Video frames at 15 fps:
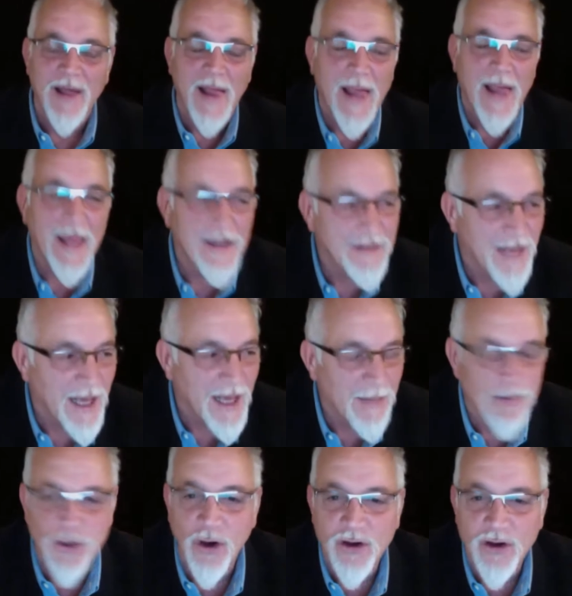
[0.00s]
and
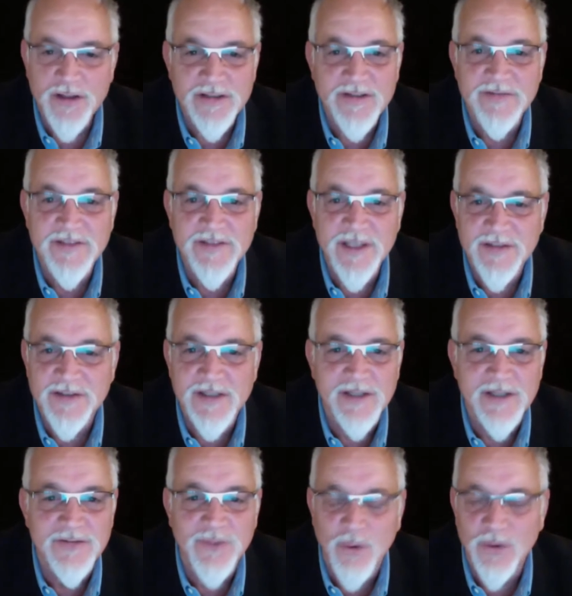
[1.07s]
cognitive
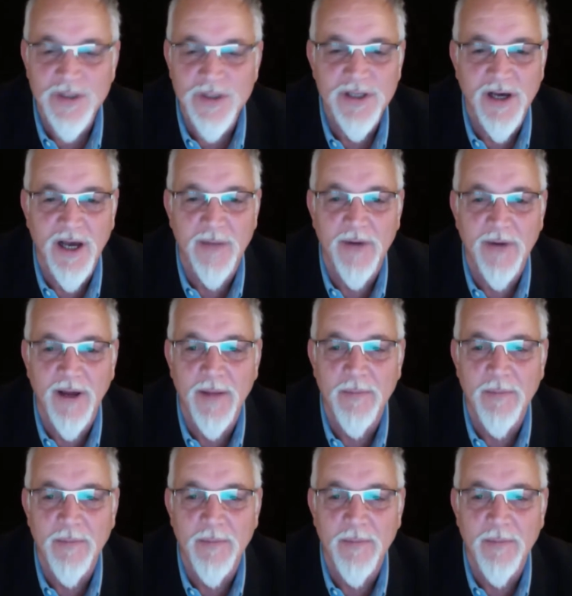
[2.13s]
dissonance all the time, right?